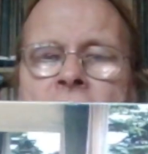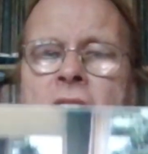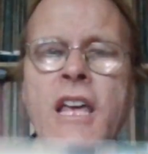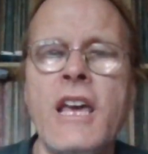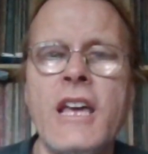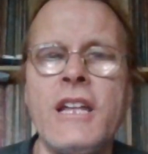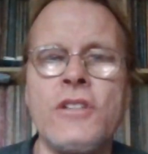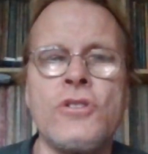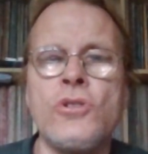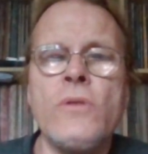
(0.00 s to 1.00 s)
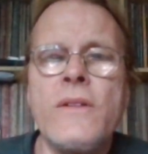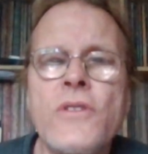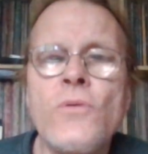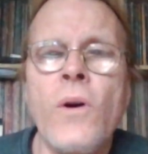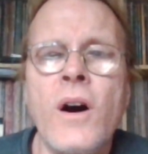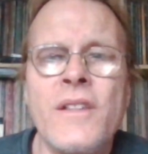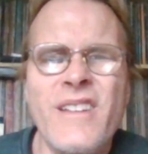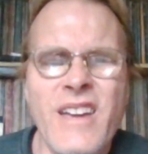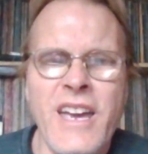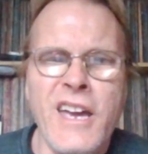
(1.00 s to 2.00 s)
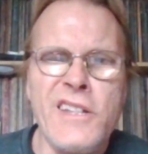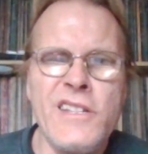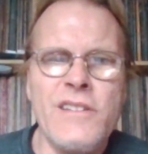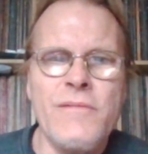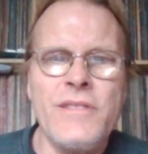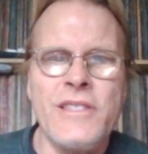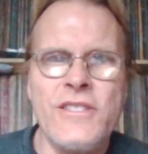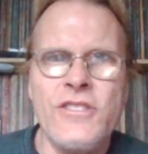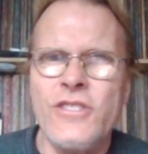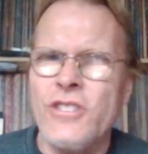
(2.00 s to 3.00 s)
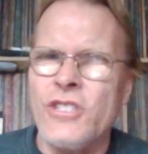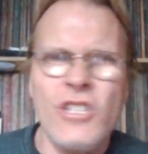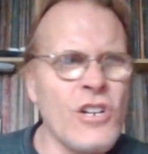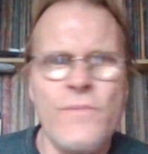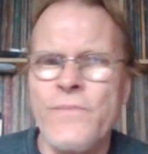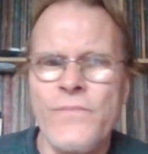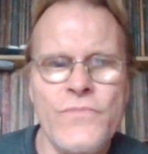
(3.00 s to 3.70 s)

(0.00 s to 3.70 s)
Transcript: eh, do whatever you want, and no,